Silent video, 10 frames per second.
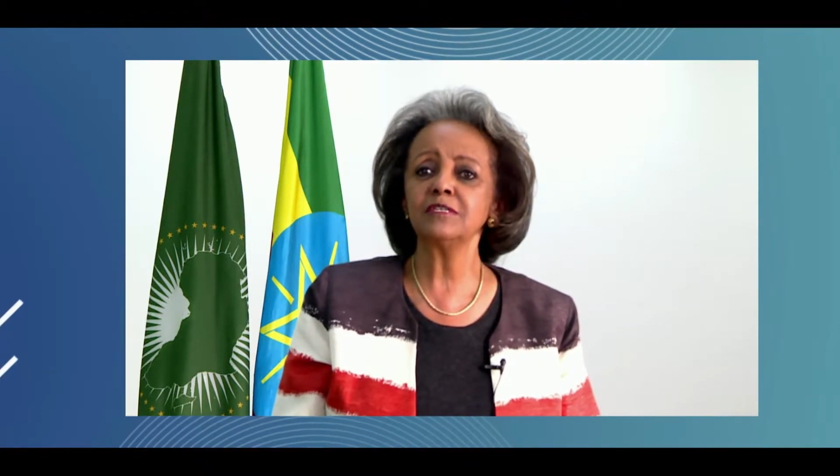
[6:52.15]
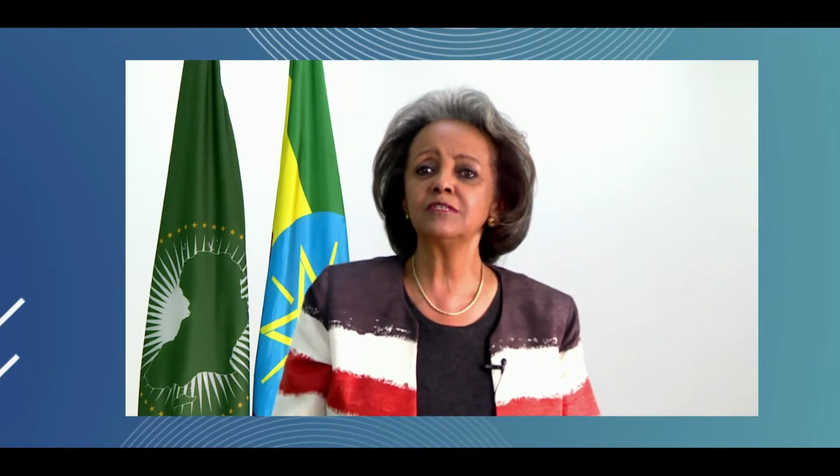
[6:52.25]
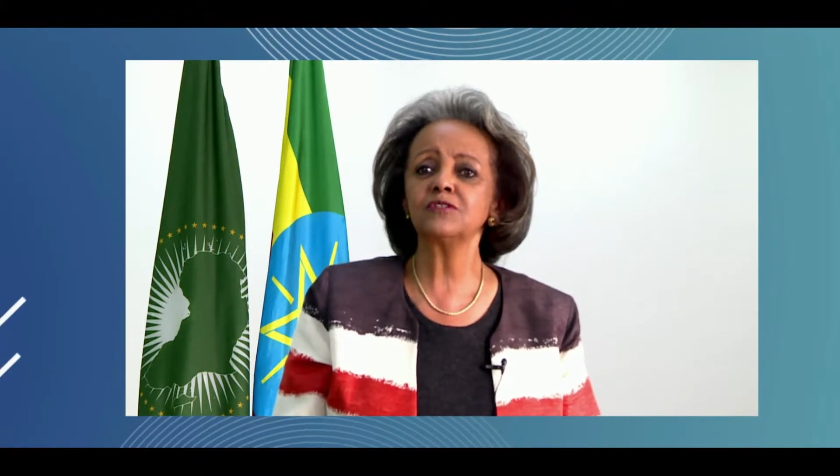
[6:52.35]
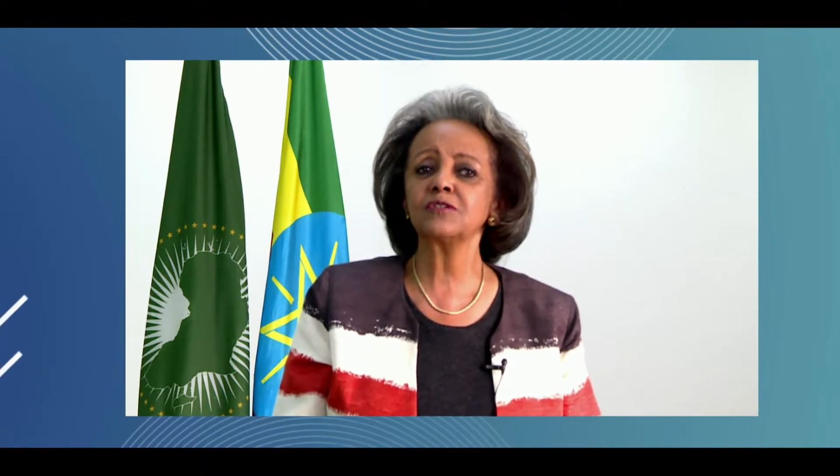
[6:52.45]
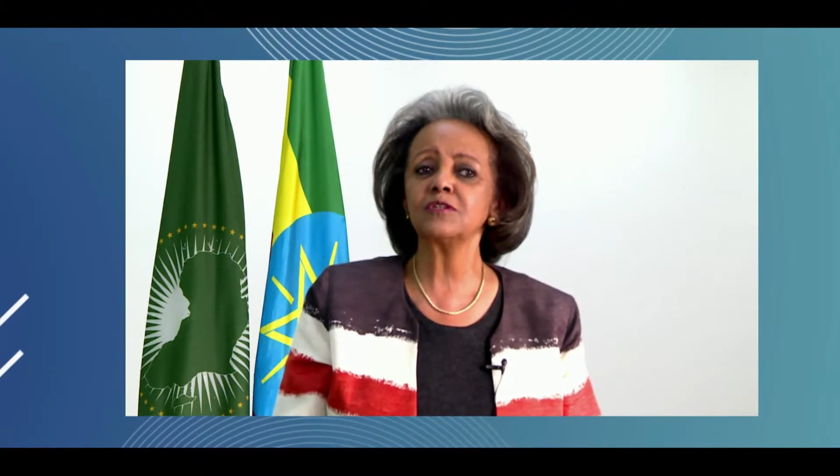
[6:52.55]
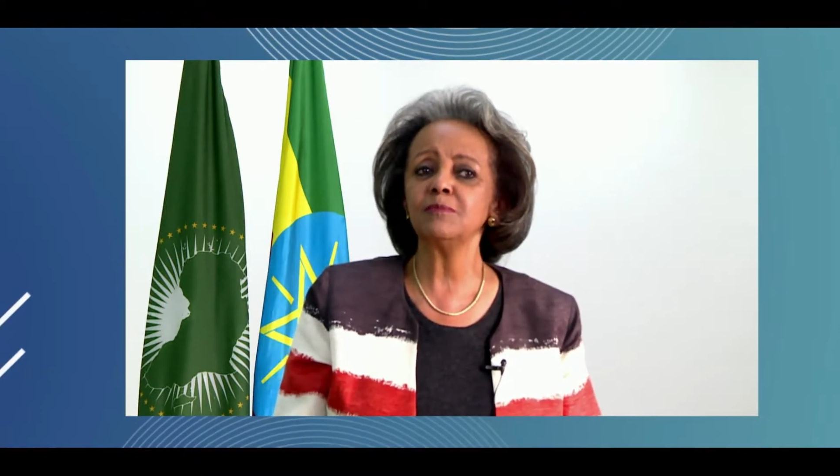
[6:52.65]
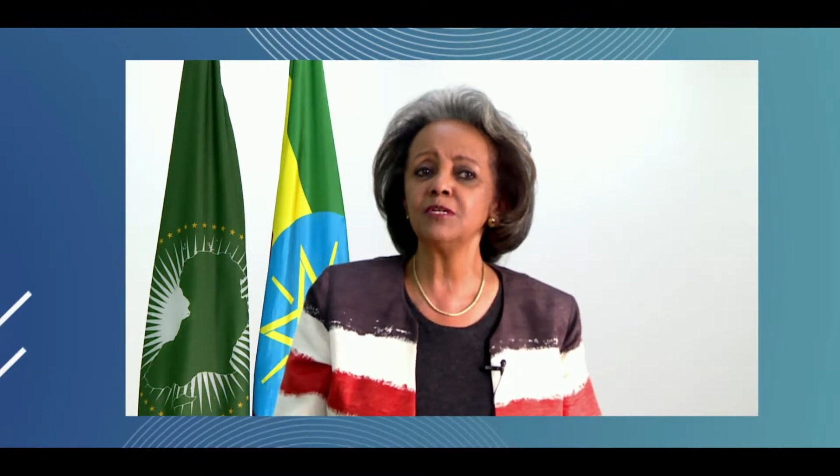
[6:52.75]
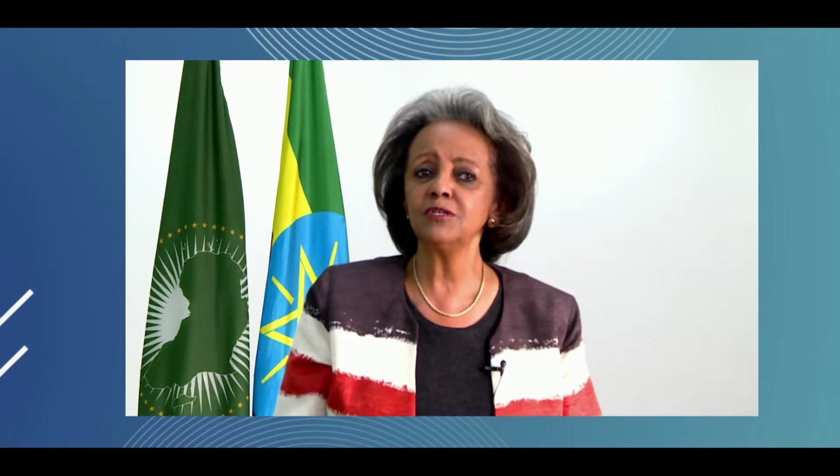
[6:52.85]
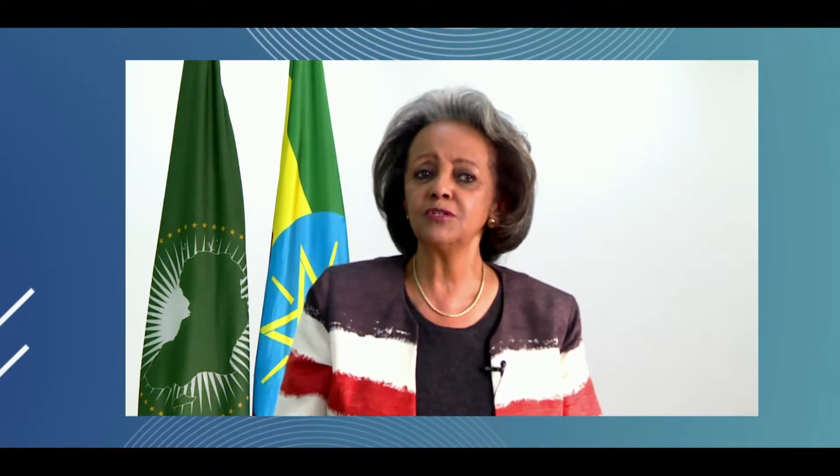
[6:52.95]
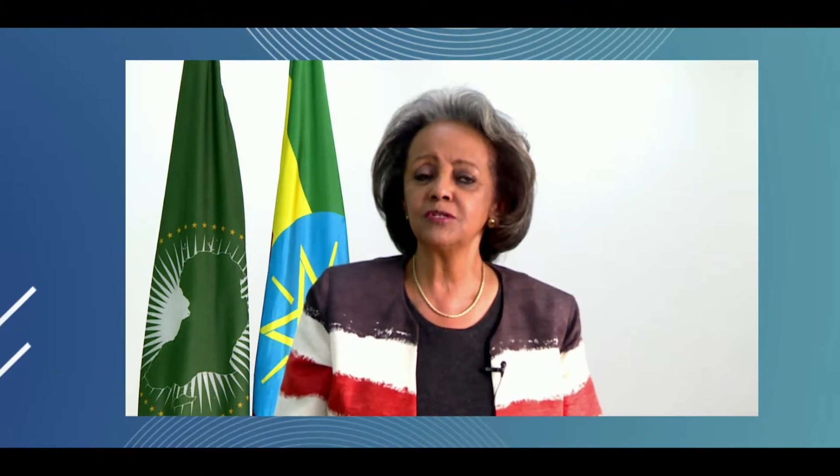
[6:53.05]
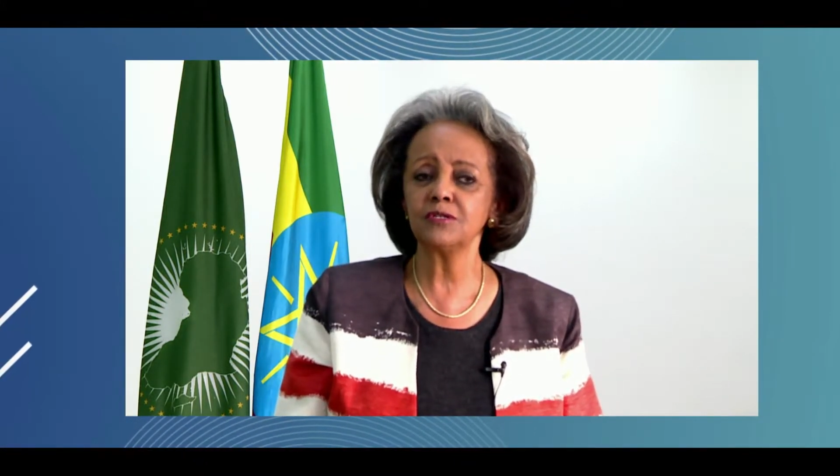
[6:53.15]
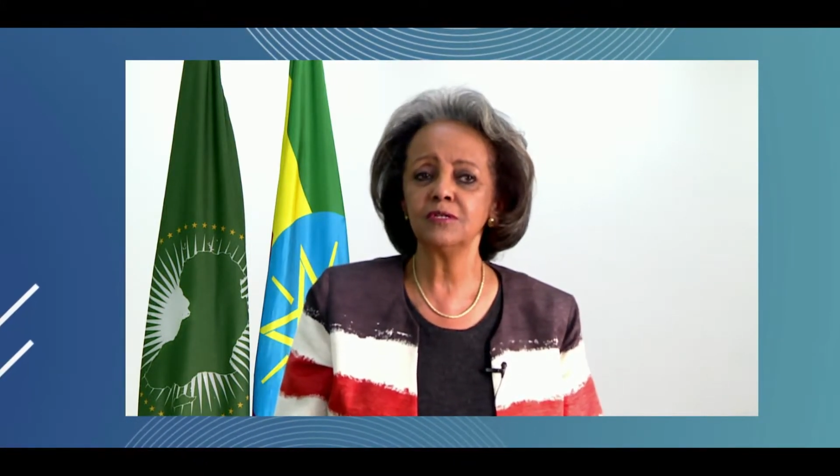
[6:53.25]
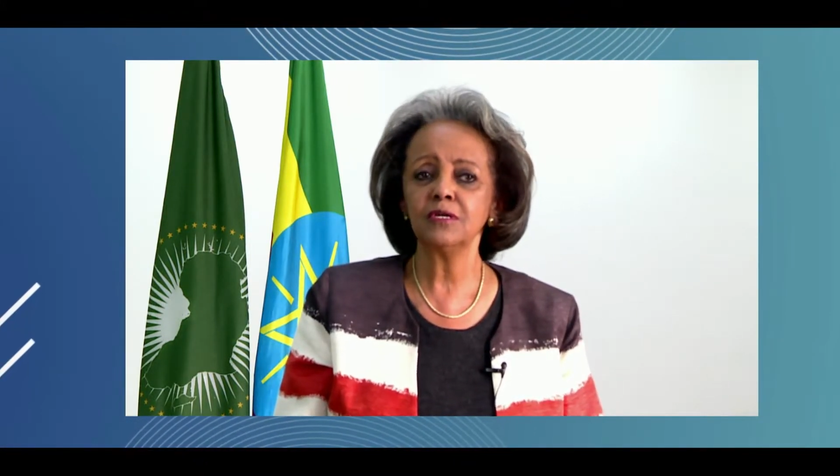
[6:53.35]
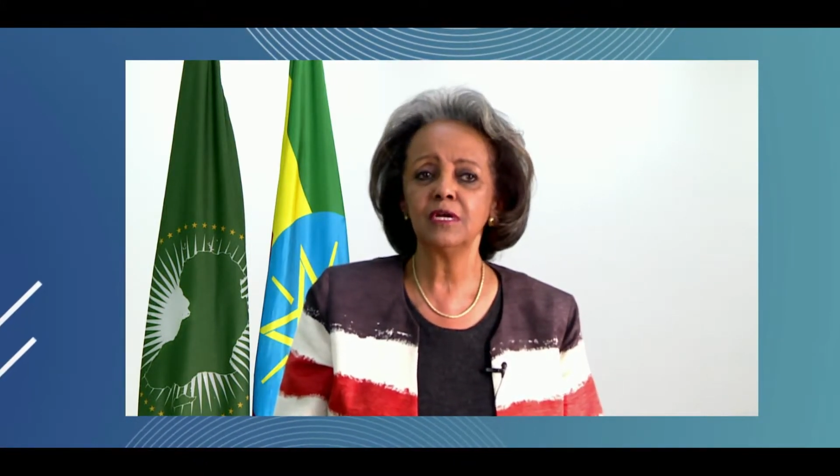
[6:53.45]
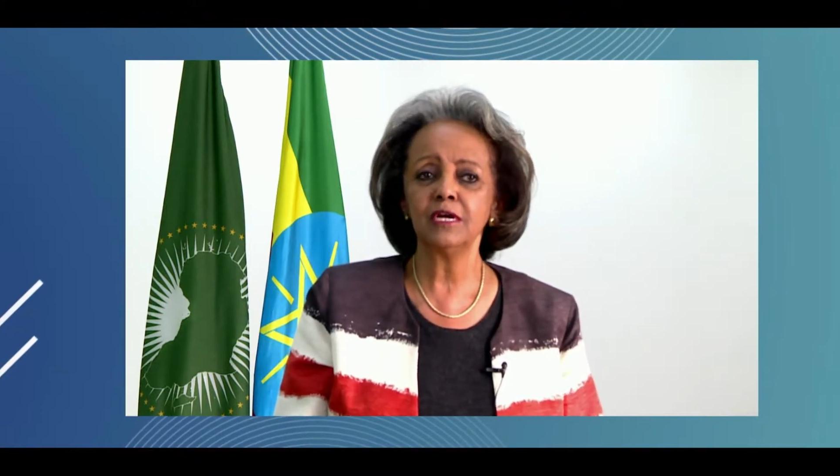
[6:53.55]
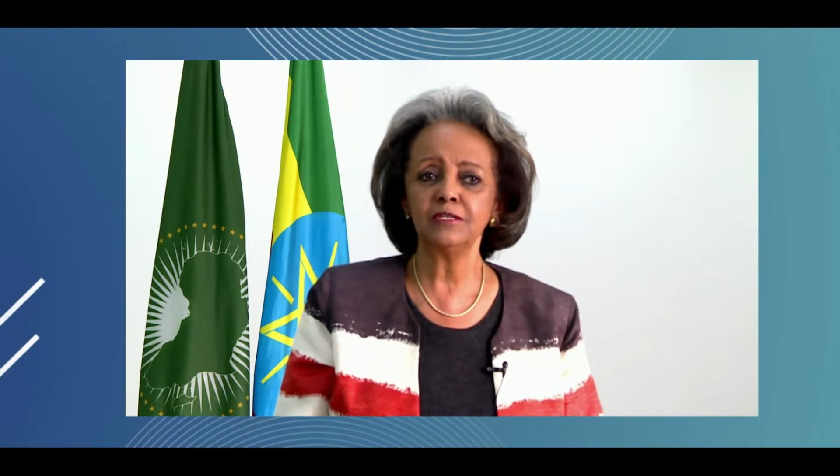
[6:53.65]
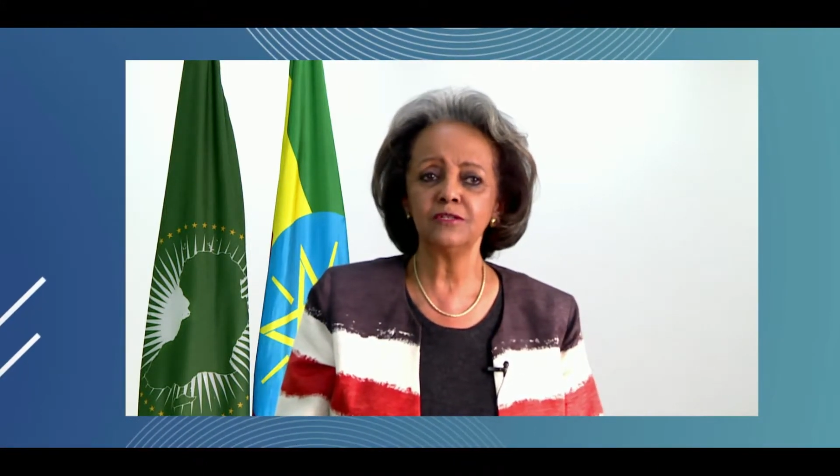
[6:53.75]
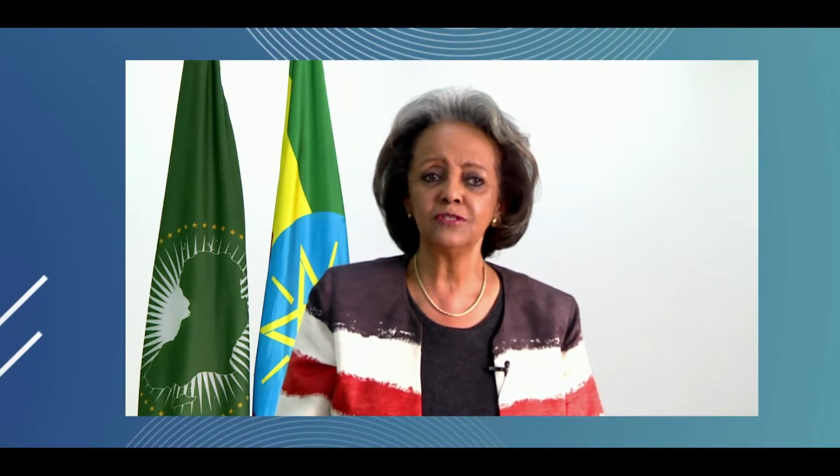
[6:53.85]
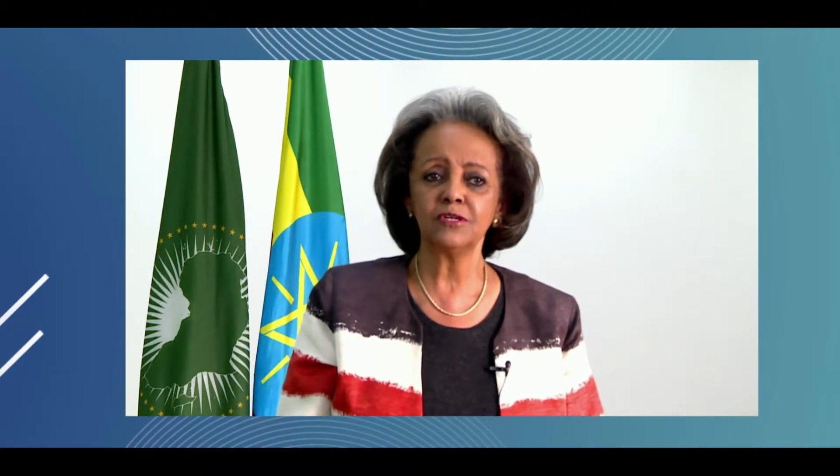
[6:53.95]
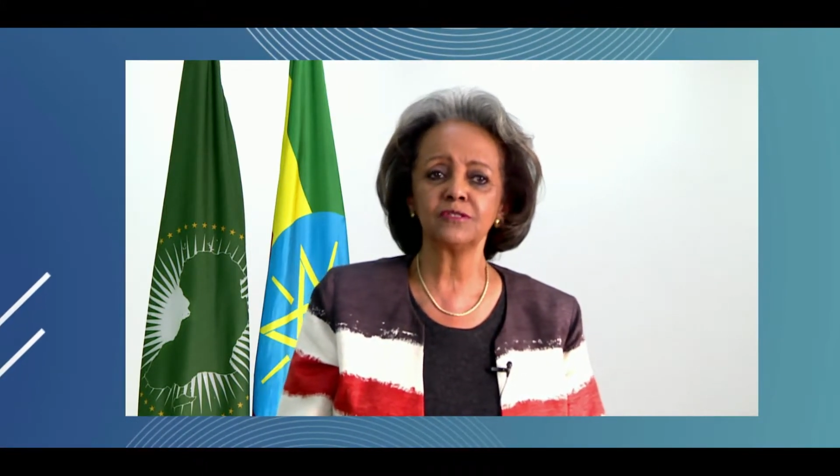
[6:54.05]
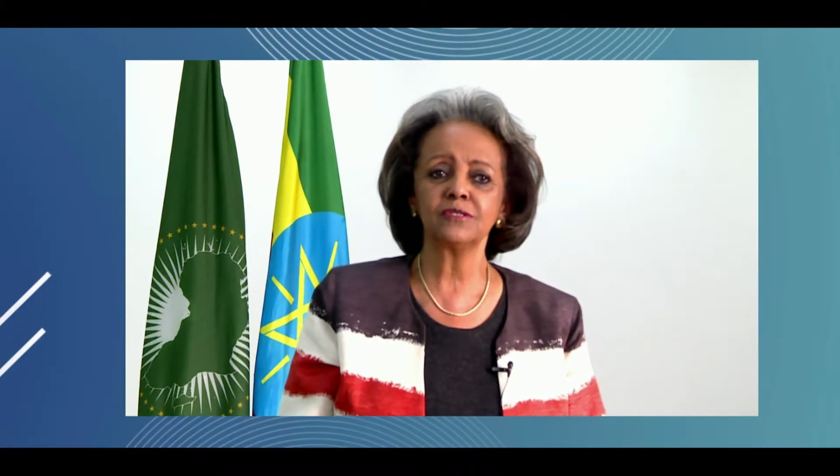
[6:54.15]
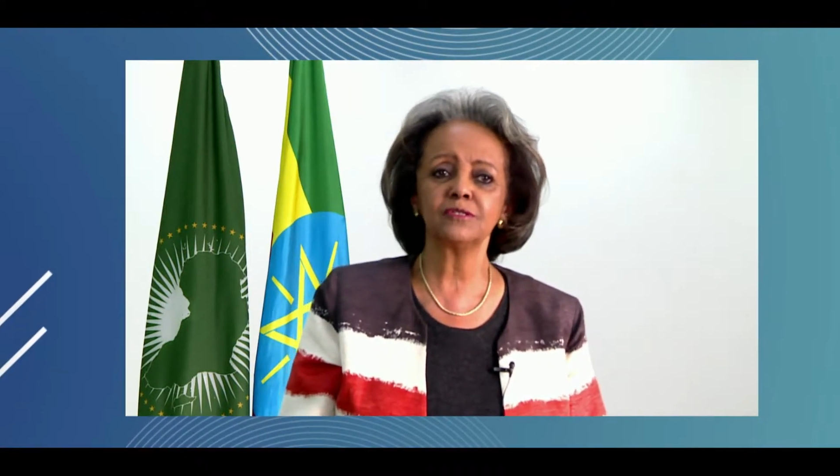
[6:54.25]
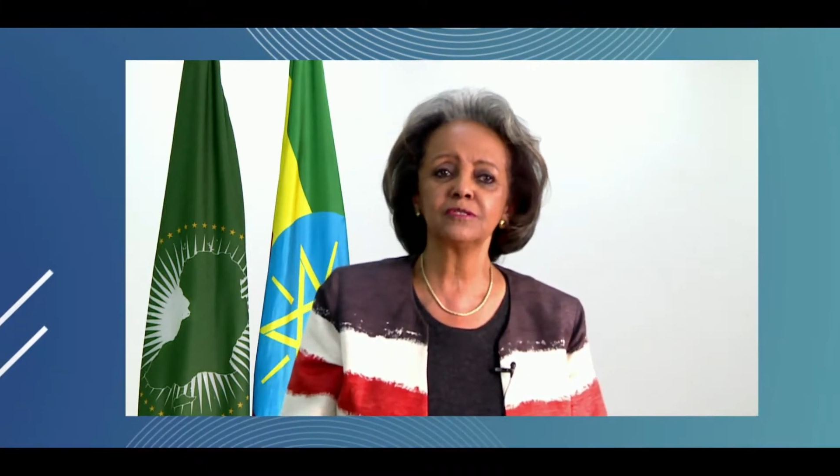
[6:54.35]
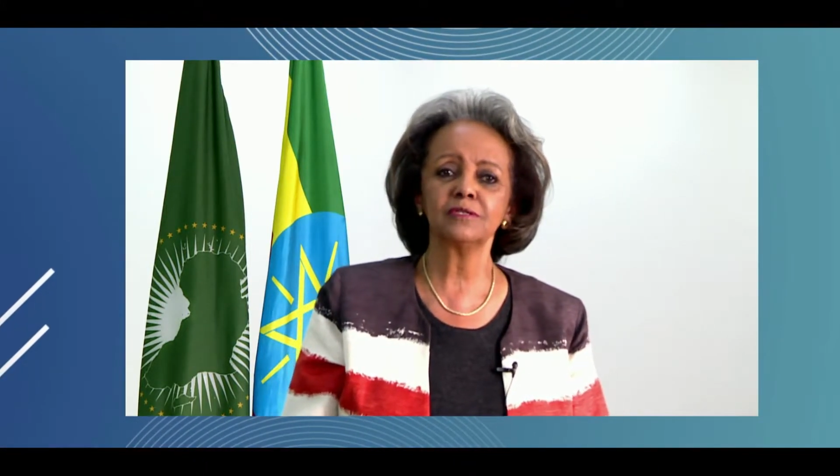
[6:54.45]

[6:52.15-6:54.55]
discrimination and injustice.